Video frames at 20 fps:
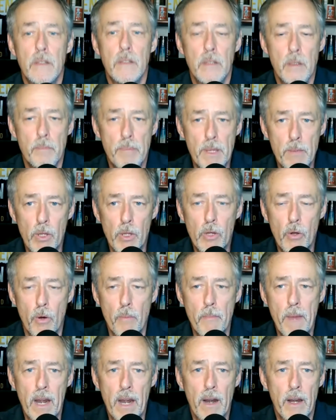the biblical
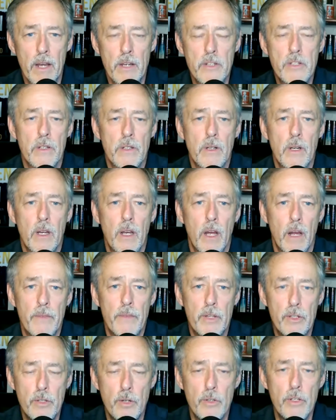marriage of
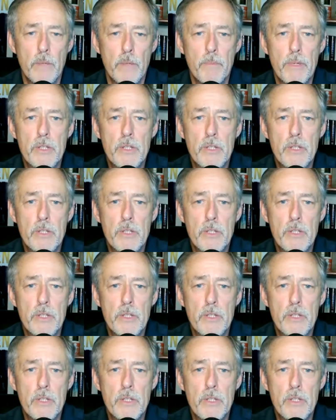the union